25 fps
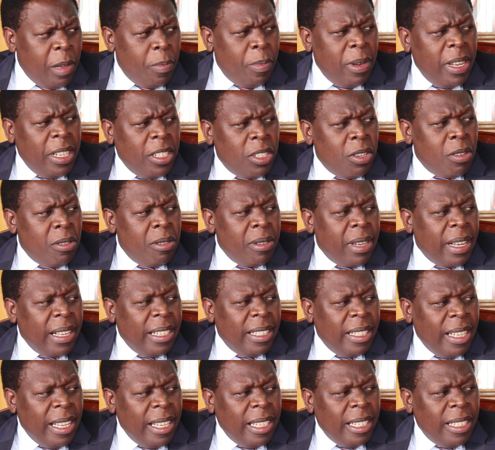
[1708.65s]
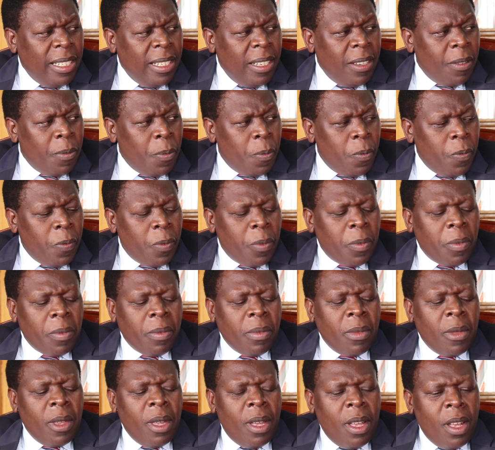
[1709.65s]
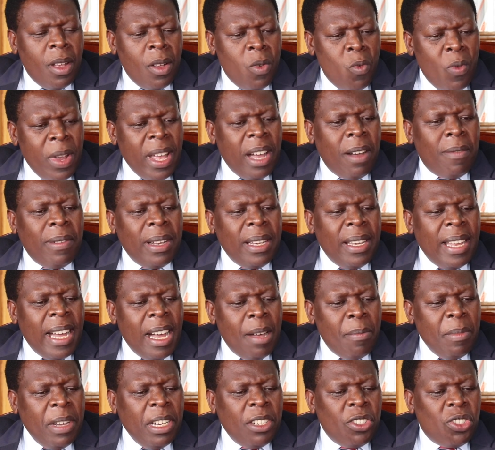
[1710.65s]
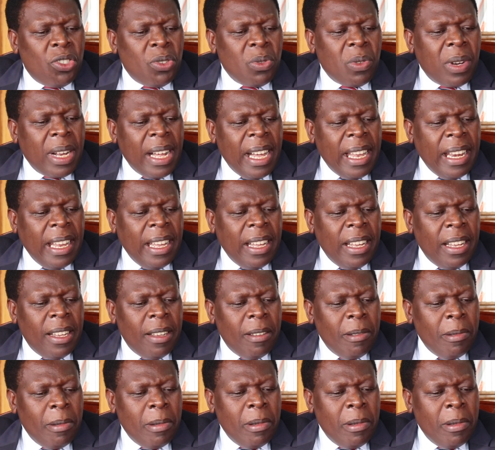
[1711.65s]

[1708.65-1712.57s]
in a place called Casses we have a dam in Turkana,